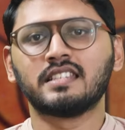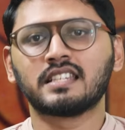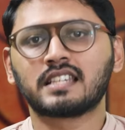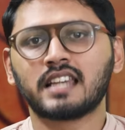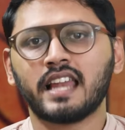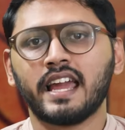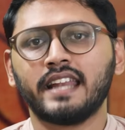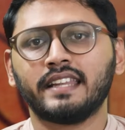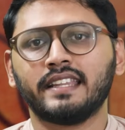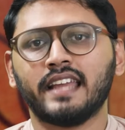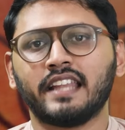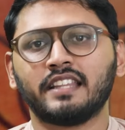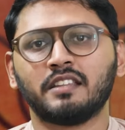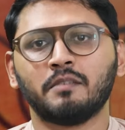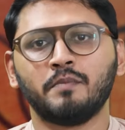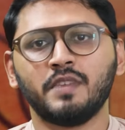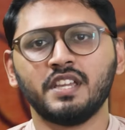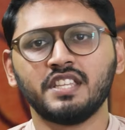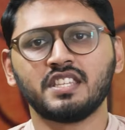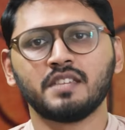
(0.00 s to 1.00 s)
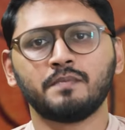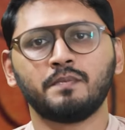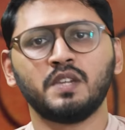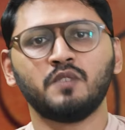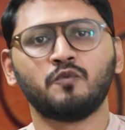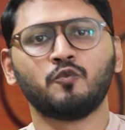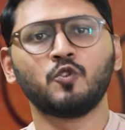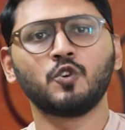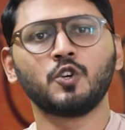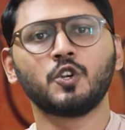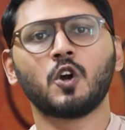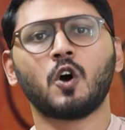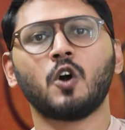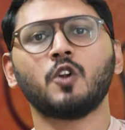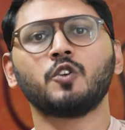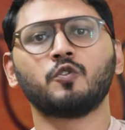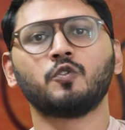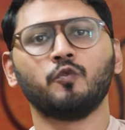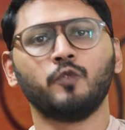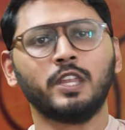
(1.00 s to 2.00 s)
declared that the BJP would
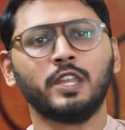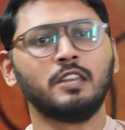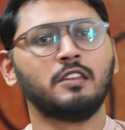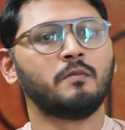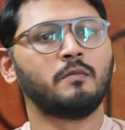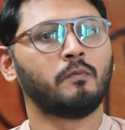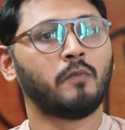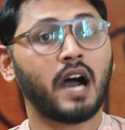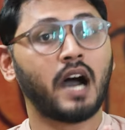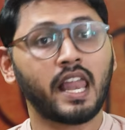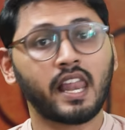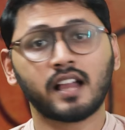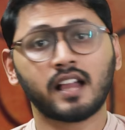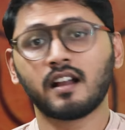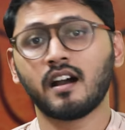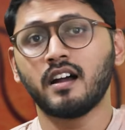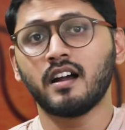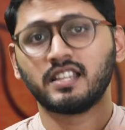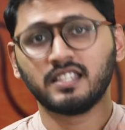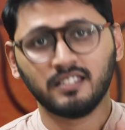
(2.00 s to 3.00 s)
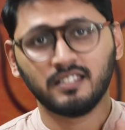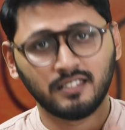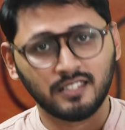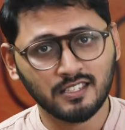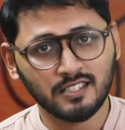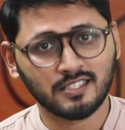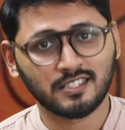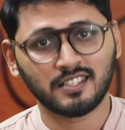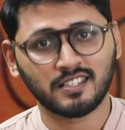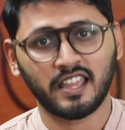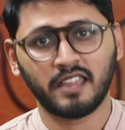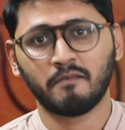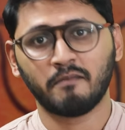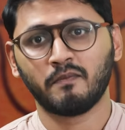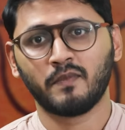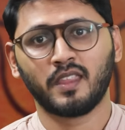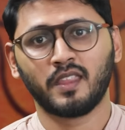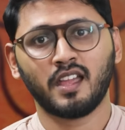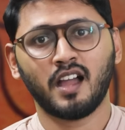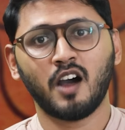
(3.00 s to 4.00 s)
not win Palakkad this time.
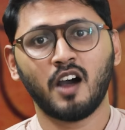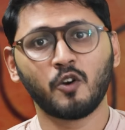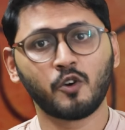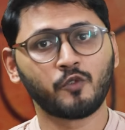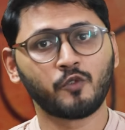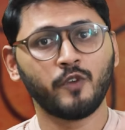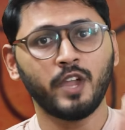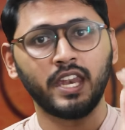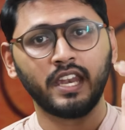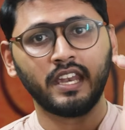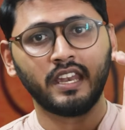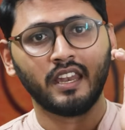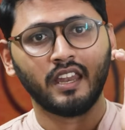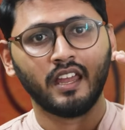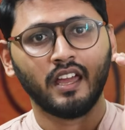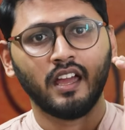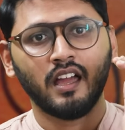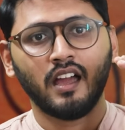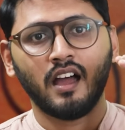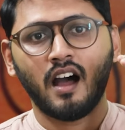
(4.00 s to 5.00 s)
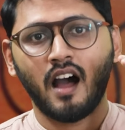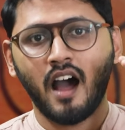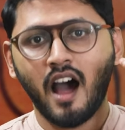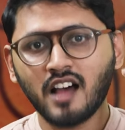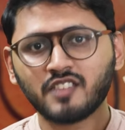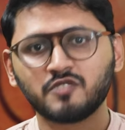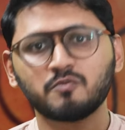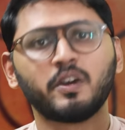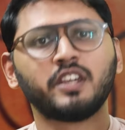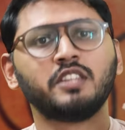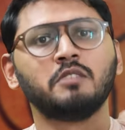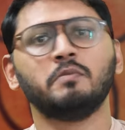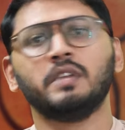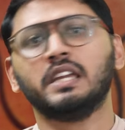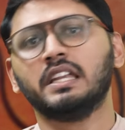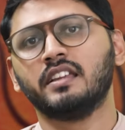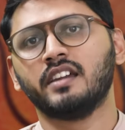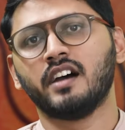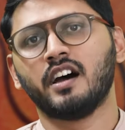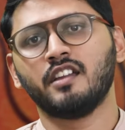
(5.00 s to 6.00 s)
However, when asked by the
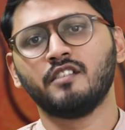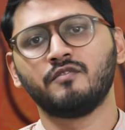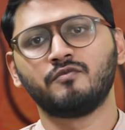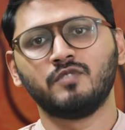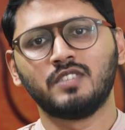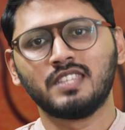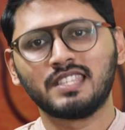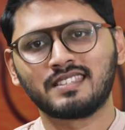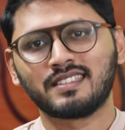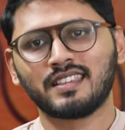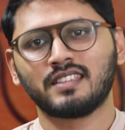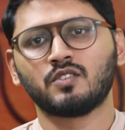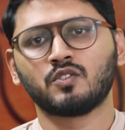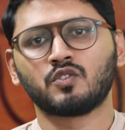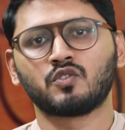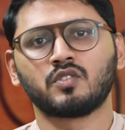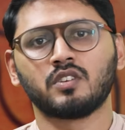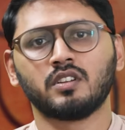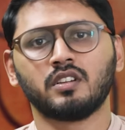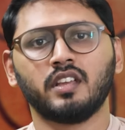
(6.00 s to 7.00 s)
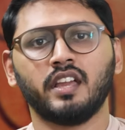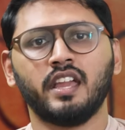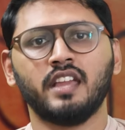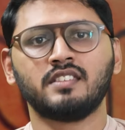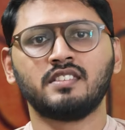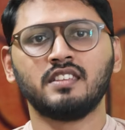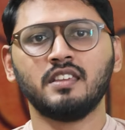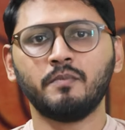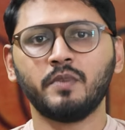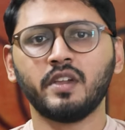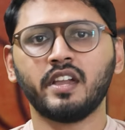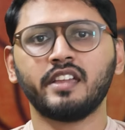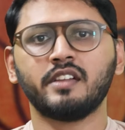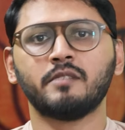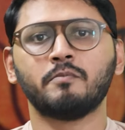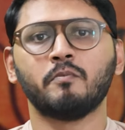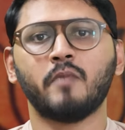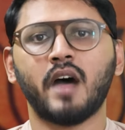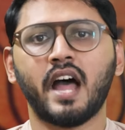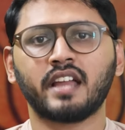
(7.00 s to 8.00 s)
media if this suggested a
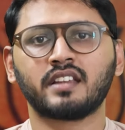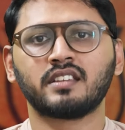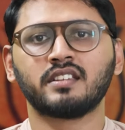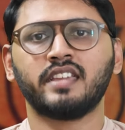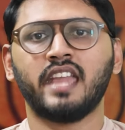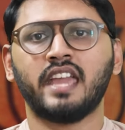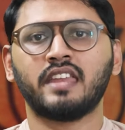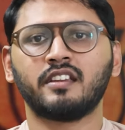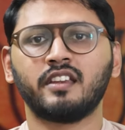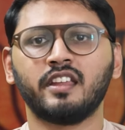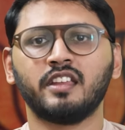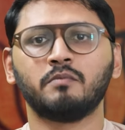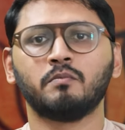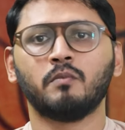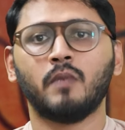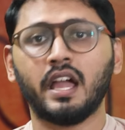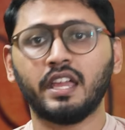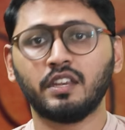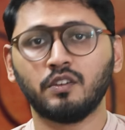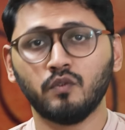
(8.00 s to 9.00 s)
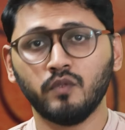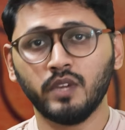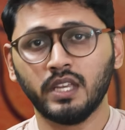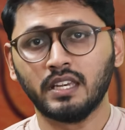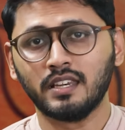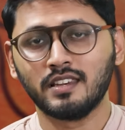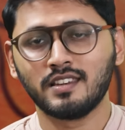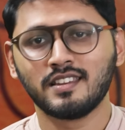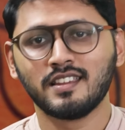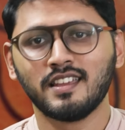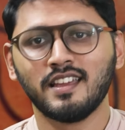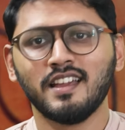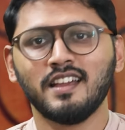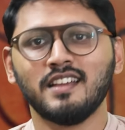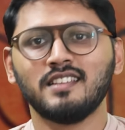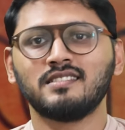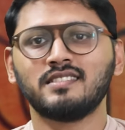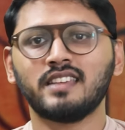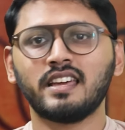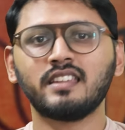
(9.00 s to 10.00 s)
CPI(M)-backed candidate might win,
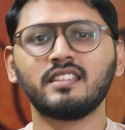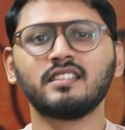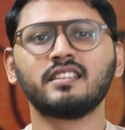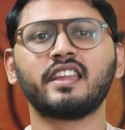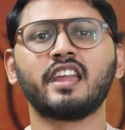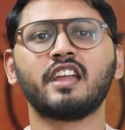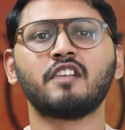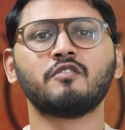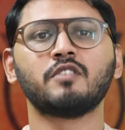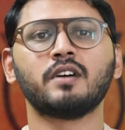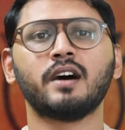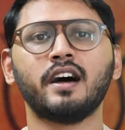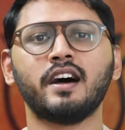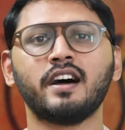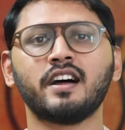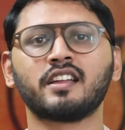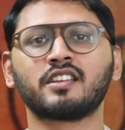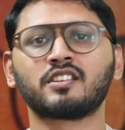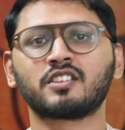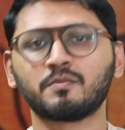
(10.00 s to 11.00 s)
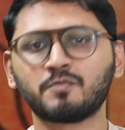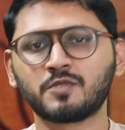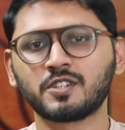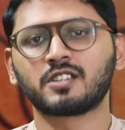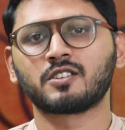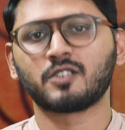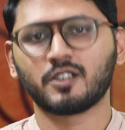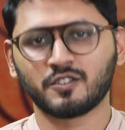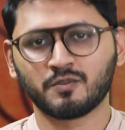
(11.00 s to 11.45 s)
Sarin gave a cryptic